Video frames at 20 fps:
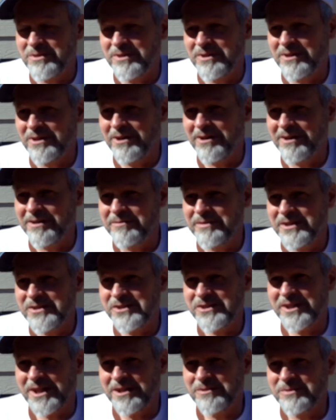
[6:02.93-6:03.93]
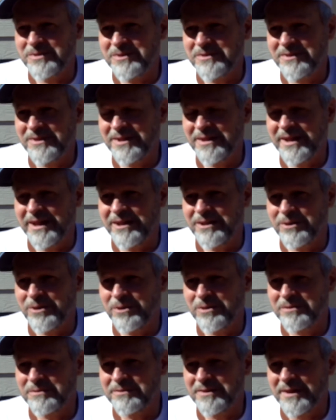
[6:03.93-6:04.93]
the harvest, they would get
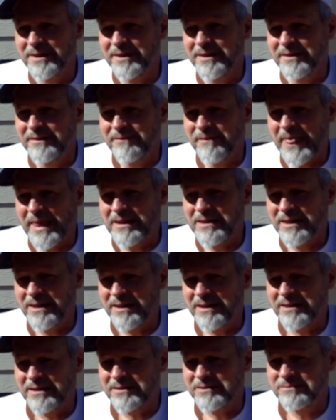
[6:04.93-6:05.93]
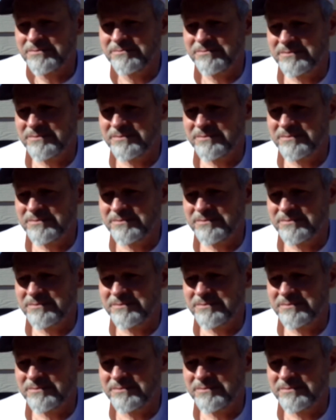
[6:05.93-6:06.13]
old uh,